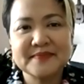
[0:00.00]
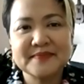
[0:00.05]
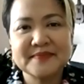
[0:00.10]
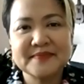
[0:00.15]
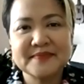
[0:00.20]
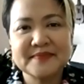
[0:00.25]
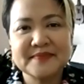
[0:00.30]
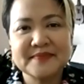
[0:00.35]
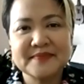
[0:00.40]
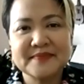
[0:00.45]

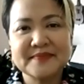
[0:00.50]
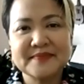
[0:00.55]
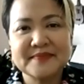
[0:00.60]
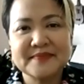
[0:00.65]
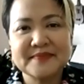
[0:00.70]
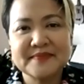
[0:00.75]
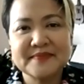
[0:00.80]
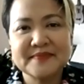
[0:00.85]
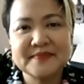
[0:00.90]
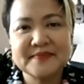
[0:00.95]

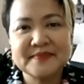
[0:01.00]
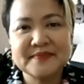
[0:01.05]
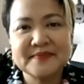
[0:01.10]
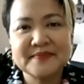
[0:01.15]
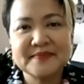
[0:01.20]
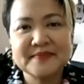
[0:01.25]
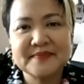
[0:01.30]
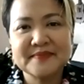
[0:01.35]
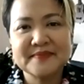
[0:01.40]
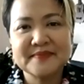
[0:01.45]

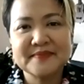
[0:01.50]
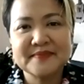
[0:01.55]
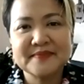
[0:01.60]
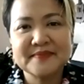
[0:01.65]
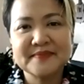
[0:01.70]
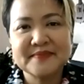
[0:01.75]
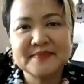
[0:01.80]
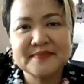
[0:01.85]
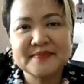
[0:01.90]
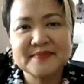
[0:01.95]

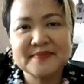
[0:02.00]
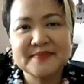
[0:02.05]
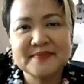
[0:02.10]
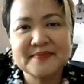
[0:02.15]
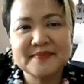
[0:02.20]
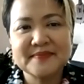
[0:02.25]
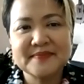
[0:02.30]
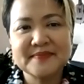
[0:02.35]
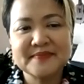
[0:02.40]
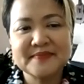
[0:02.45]

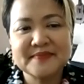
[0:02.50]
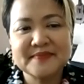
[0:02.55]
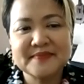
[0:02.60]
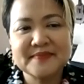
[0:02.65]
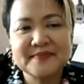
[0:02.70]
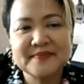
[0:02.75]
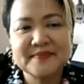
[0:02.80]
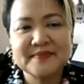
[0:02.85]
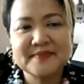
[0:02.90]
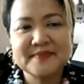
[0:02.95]

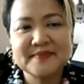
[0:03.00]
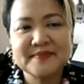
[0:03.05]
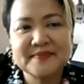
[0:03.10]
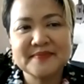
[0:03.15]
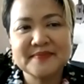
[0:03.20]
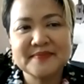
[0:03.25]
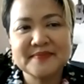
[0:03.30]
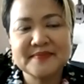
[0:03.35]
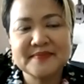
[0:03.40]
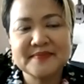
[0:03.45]

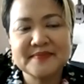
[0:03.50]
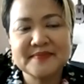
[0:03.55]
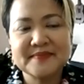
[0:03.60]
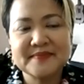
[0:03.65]
The person shown says nothing.